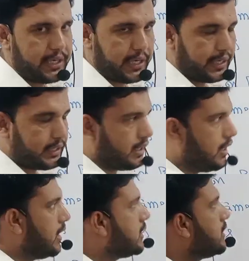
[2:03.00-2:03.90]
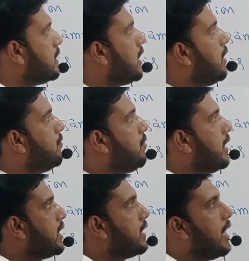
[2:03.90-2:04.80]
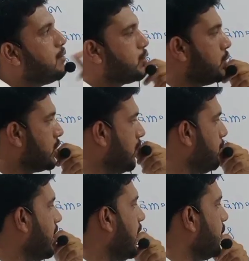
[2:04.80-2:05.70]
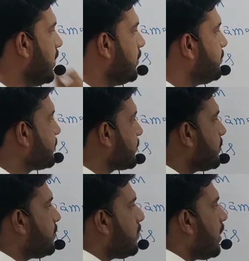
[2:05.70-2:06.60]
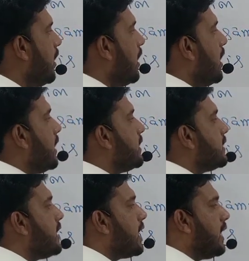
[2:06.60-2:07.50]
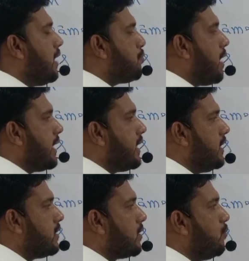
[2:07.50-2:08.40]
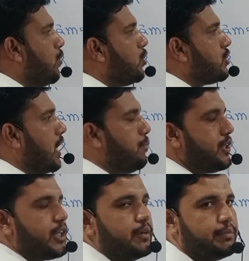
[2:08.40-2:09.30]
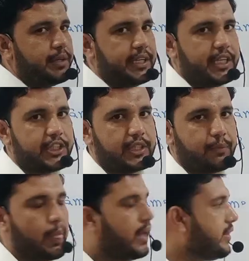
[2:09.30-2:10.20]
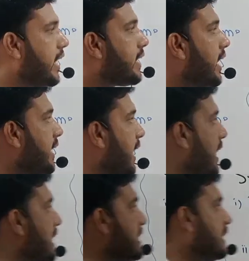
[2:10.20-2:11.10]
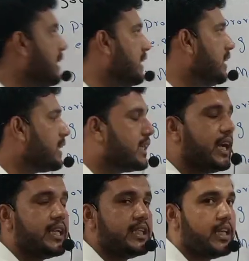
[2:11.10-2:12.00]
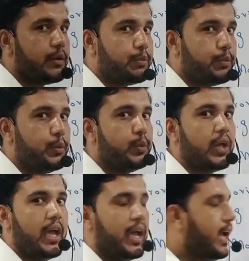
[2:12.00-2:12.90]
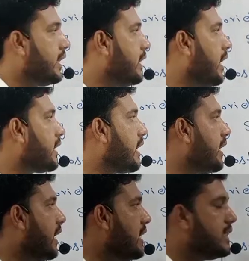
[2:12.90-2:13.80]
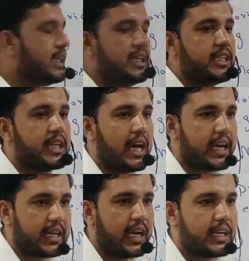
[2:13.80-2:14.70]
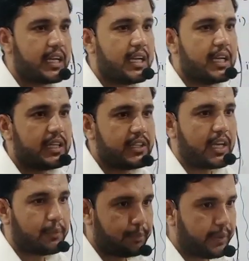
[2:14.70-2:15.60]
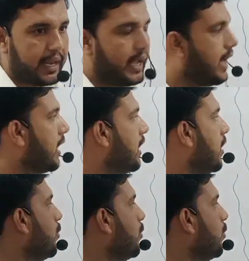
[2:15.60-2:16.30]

predator. This is important of social behavior. The second important, most efficient predation. They can easily get their food and they can easily target their prey